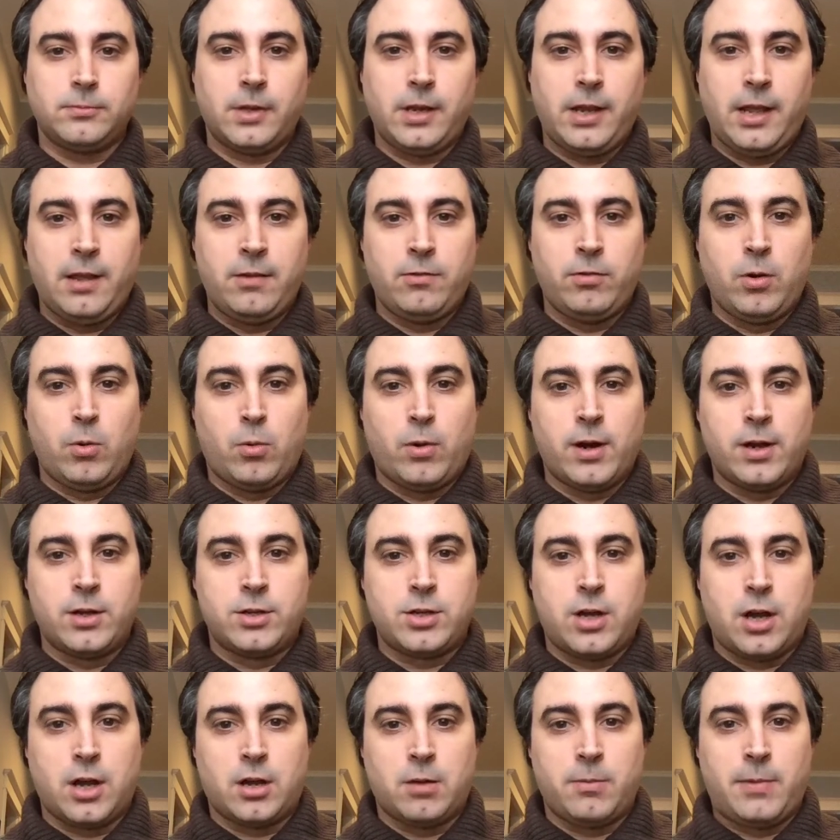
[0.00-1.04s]
If we want to
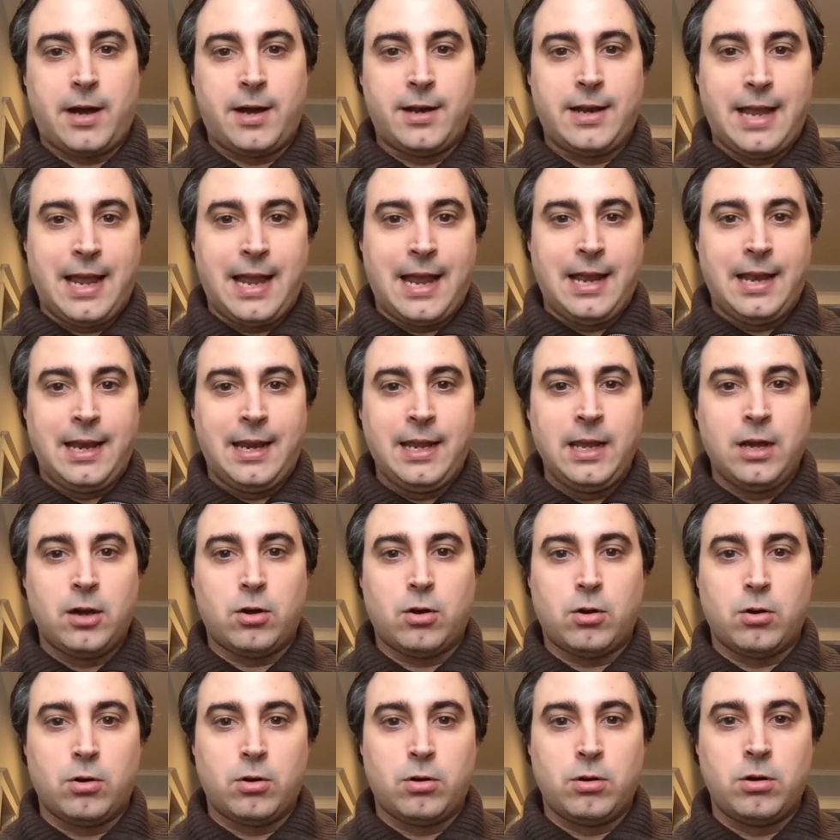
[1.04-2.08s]
talk about el
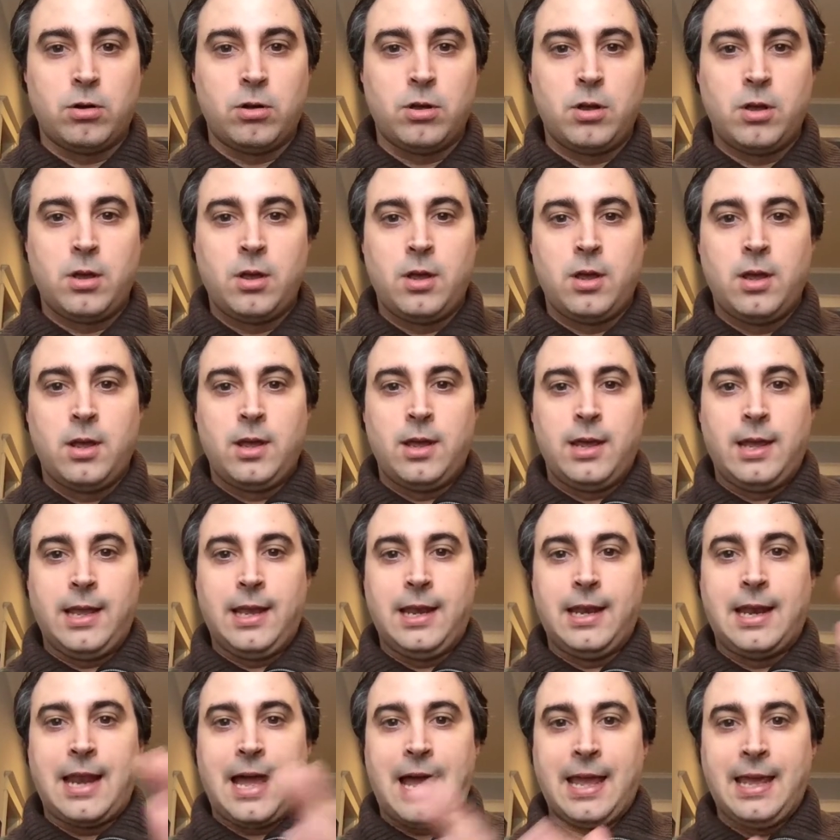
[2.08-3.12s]
hijo
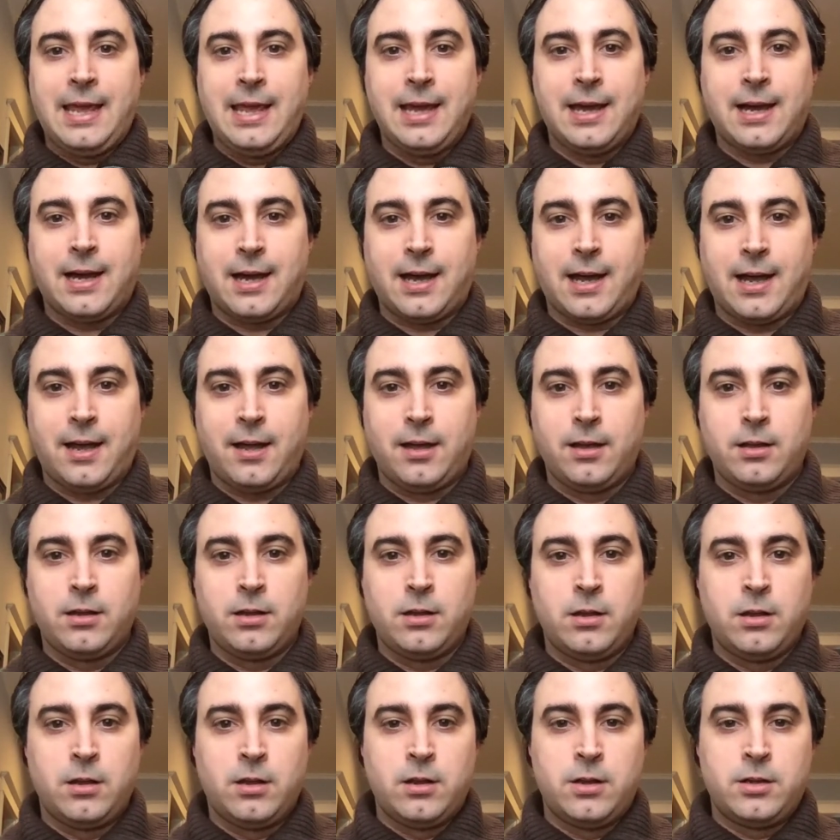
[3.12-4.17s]
y la hija
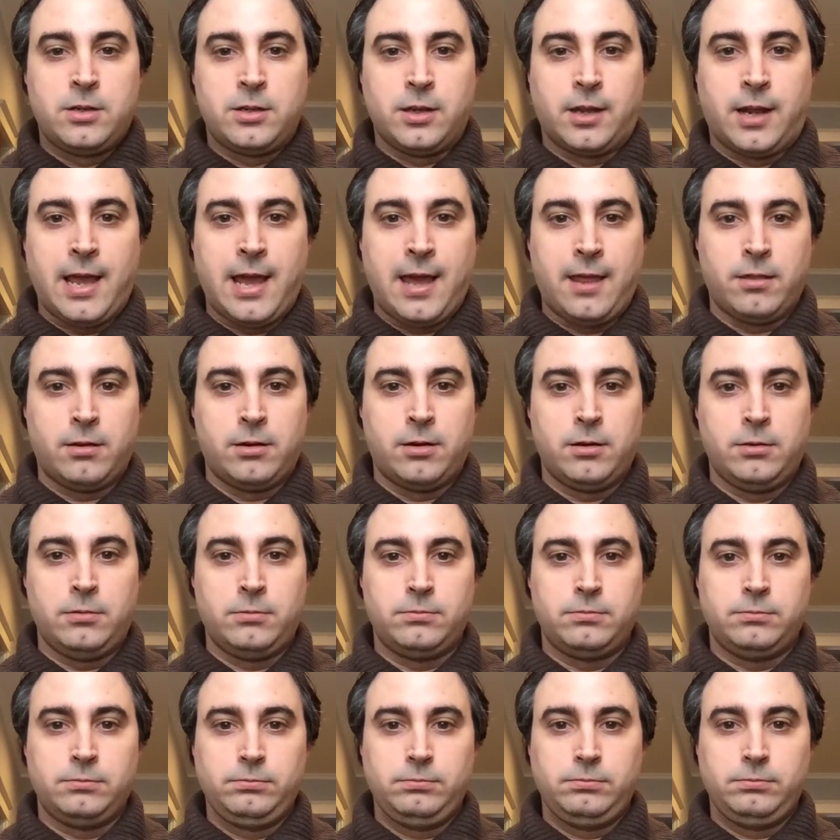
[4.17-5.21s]
together,
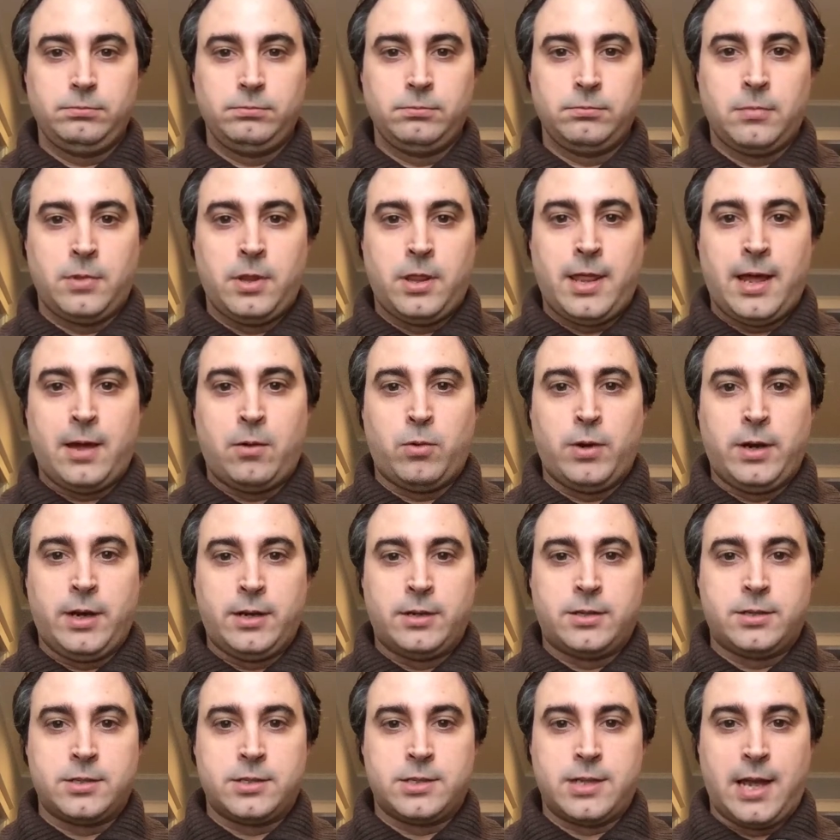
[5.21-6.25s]
then we
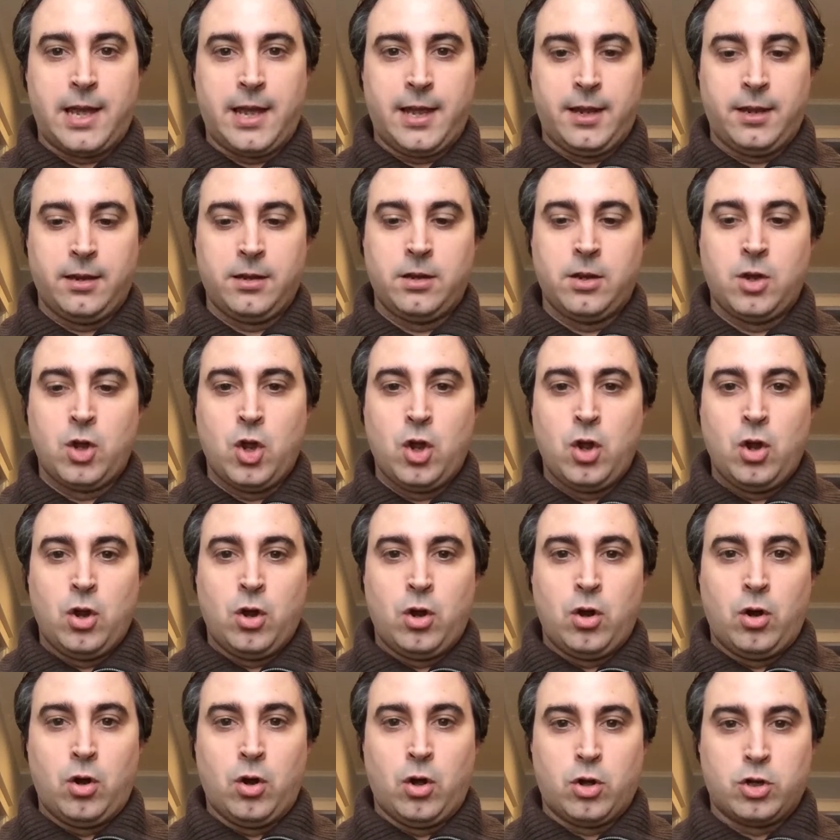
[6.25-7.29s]
need to say
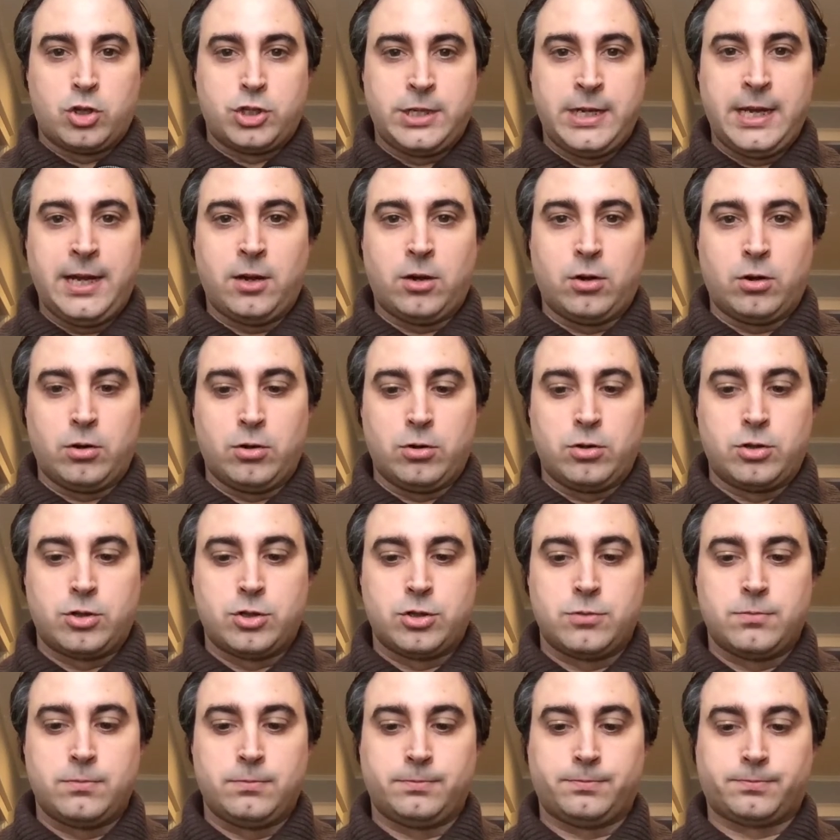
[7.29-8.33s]
los hijos.